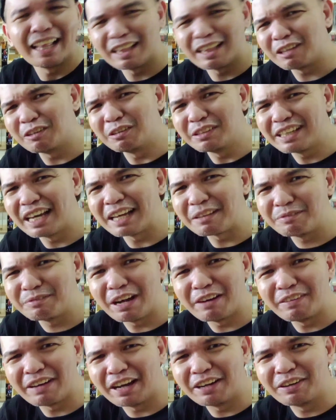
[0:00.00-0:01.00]
Could get
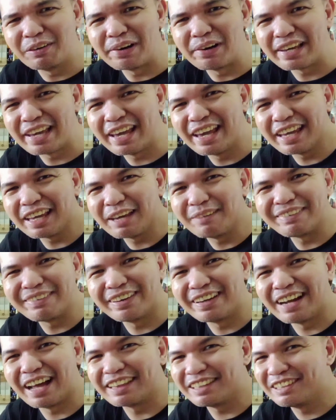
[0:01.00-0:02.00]
very annoying if
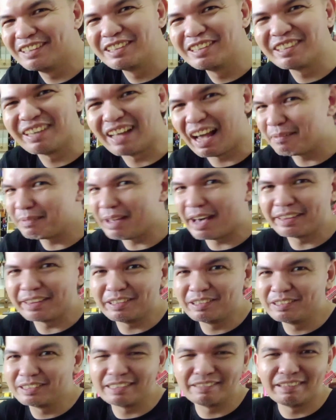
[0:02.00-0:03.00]
you're not used to it. I'm not
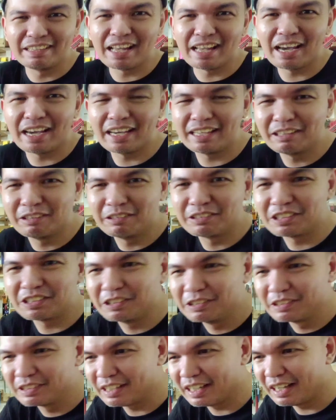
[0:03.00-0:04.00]
used to it. I don't
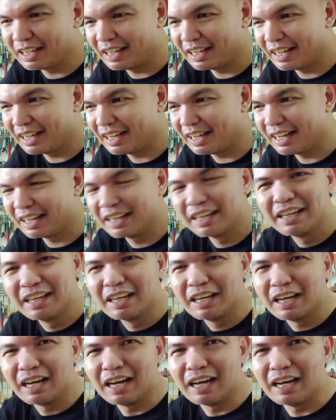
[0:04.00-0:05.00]
use
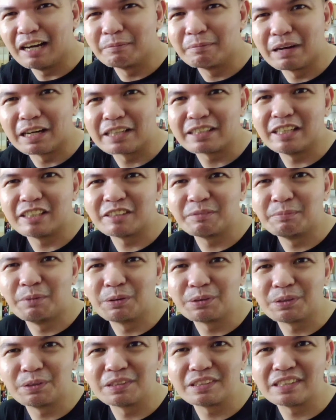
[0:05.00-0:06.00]
brushless
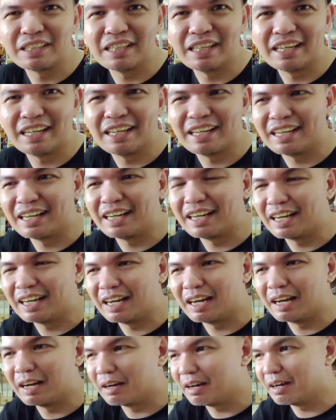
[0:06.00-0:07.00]
motors
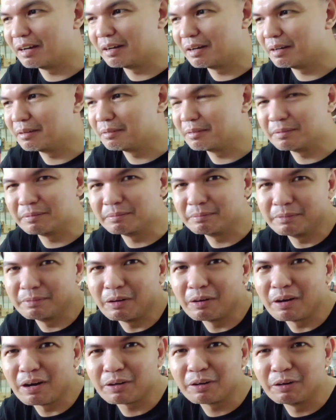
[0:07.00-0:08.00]

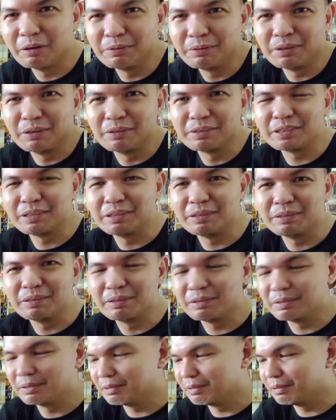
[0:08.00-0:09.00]
long ago, no,
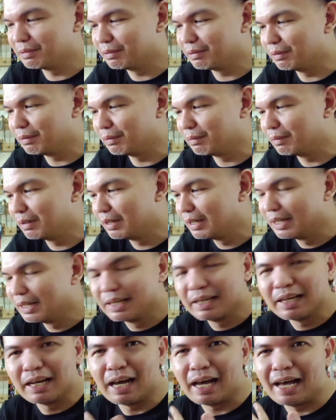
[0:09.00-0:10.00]
so
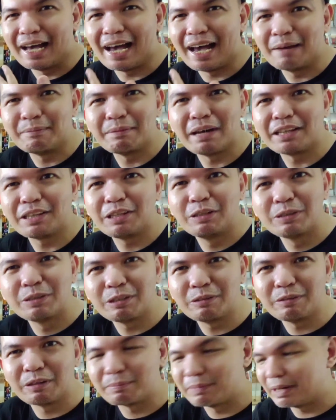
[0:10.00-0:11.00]
I'm not used
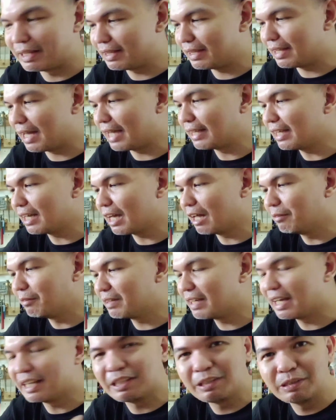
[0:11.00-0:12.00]
to it, but I think I will
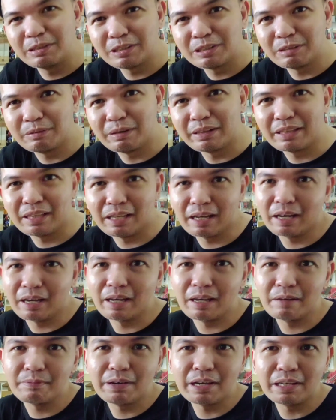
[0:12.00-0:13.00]
get used to it
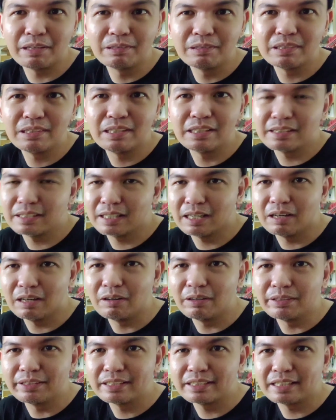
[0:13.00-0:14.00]
if I use this
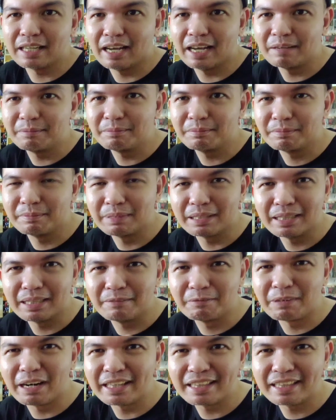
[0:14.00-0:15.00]
all the time. But
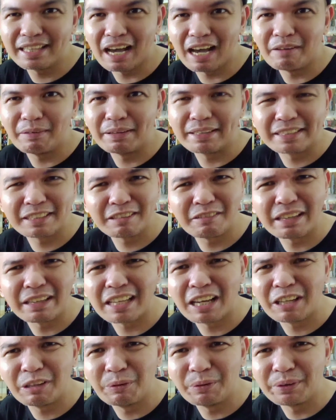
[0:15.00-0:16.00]
right now it's quite
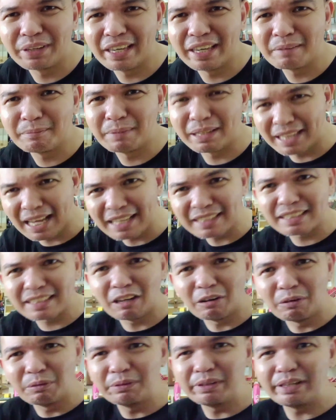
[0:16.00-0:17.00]
annoying, but that's
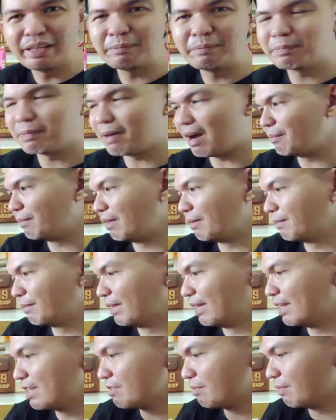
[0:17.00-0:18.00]
the only problem
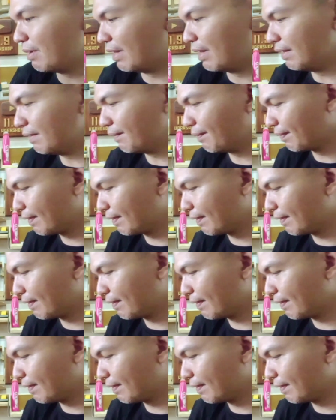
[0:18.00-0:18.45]
with this one.